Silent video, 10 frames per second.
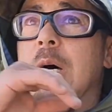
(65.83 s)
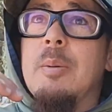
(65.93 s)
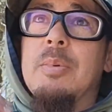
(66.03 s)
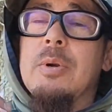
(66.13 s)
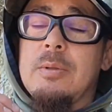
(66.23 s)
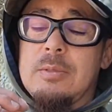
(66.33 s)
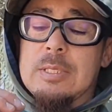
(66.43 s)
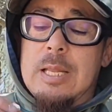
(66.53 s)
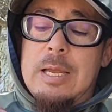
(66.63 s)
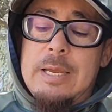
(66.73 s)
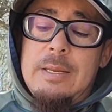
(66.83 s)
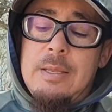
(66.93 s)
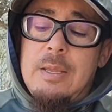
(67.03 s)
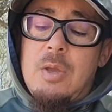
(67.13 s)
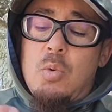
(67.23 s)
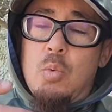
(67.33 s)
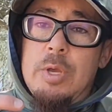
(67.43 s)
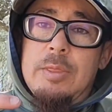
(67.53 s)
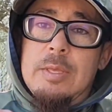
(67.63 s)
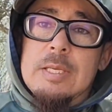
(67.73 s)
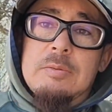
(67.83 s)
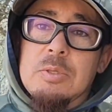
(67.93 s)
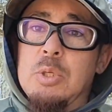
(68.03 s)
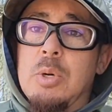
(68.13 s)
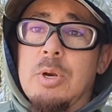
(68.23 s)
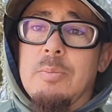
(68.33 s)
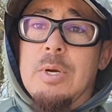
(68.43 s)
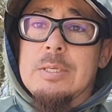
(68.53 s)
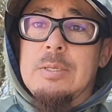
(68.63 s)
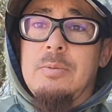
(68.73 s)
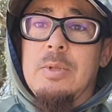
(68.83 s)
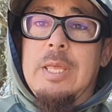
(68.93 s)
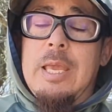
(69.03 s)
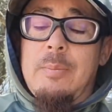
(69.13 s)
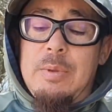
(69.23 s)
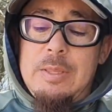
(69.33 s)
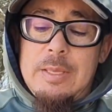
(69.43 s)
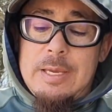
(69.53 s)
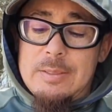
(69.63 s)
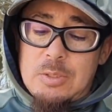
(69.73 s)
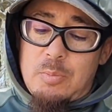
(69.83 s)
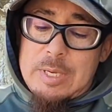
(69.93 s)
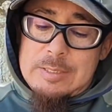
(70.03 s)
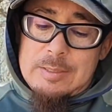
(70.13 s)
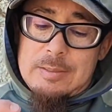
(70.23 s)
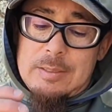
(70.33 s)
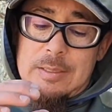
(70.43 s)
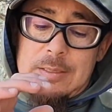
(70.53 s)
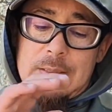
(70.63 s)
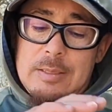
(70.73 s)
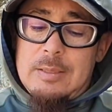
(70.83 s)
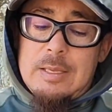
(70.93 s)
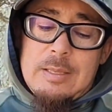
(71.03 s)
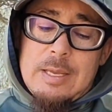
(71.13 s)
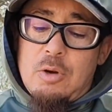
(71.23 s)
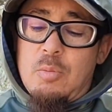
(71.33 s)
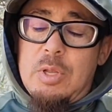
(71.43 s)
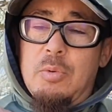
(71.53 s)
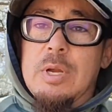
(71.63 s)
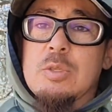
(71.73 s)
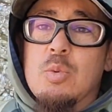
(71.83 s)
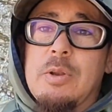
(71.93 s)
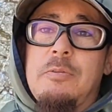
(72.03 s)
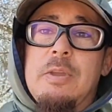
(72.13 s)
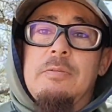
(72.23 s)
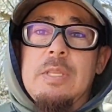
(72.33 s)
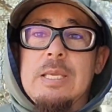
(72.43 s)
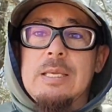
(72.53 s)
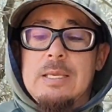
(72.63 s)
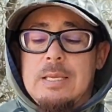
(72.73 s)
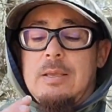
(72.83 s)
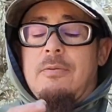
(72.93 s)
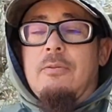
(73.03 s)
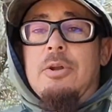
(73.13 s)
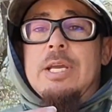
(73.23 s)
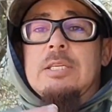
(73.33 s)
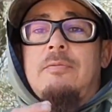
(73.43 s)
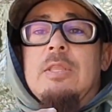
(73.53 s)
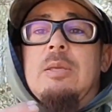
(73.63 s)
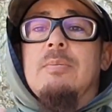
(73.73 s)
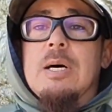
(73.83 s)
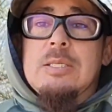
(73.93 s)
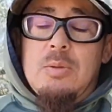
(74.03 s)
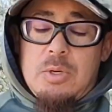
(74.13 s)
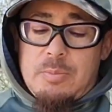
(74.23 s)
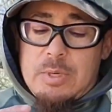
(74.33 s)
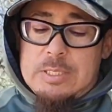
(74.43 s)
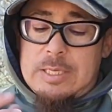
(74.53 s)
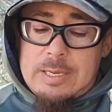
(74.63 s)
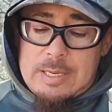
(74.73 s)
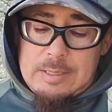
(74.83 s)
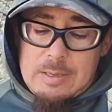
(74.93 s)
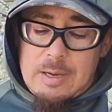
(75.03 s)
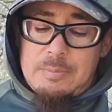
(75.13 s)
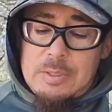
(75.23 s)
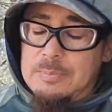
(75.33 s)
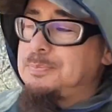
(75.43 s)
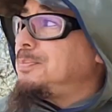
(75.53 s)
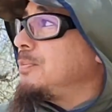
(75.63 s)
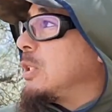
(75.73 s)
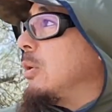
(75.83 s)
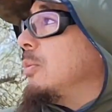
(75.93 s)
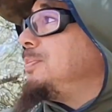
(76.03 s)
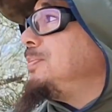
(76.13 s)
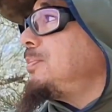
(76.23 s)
upper slide with this for $200. You really can't beat that. So basically, that normally runs $150. For an extra $50, $200. I got the optic. So